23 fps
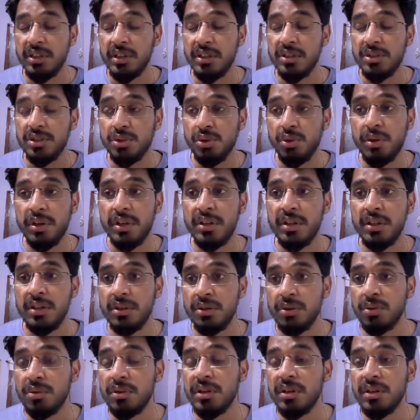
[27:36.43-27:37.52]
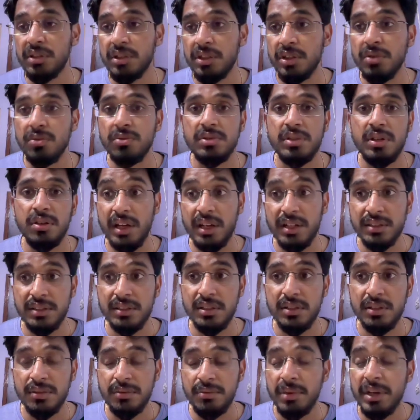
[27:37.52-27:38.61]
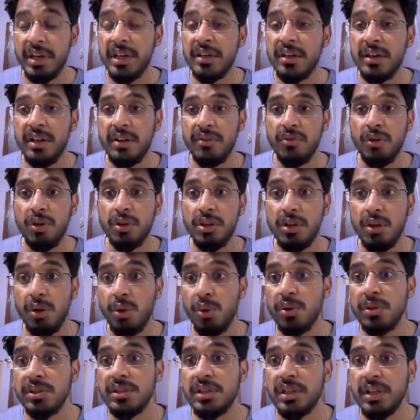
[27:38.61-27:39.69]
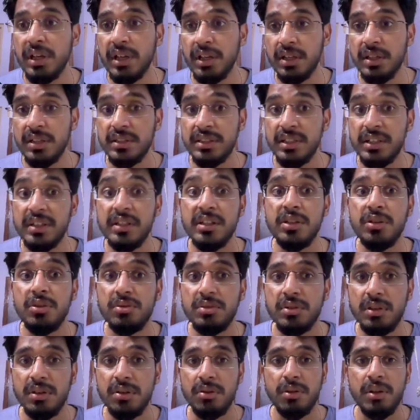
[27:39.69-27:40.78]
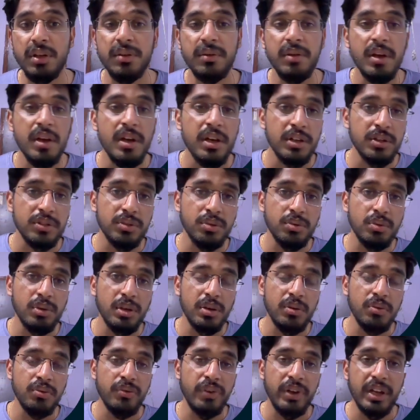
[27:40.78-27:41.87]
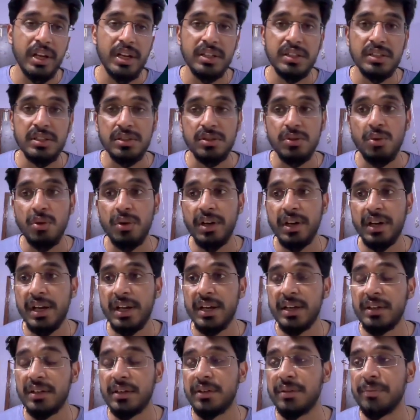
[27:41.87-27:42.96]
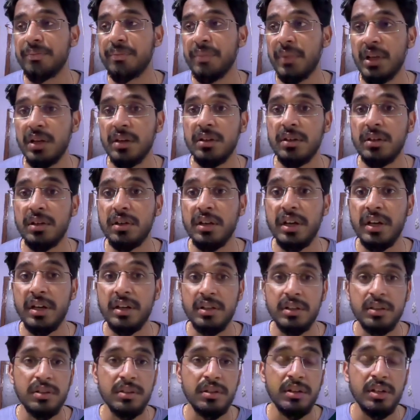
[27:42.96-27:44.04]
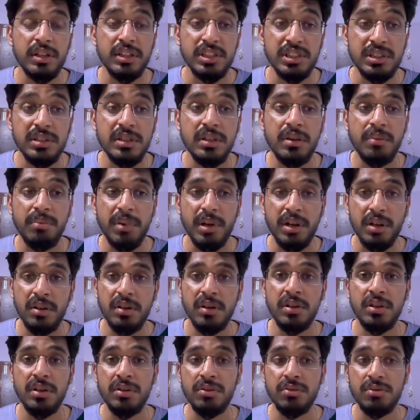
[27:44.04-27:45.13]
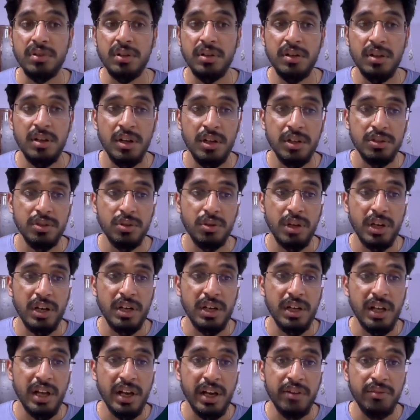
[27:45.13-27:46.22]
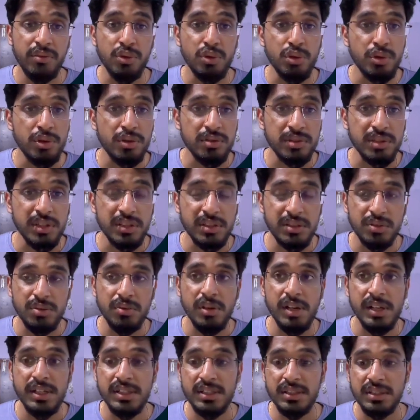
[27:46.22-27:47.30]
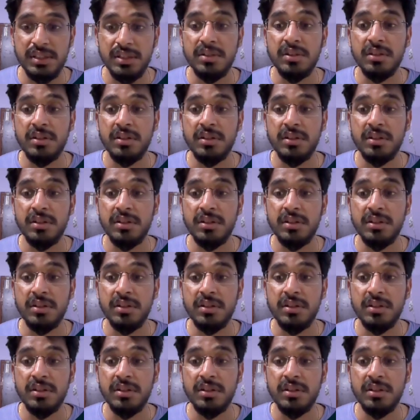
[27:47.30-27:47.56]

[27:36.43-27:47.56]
store it to the user as a entry for the roles array inside the user. Okay, so now we can just go ahead and register a particular user. So currently I have no users, so I'll just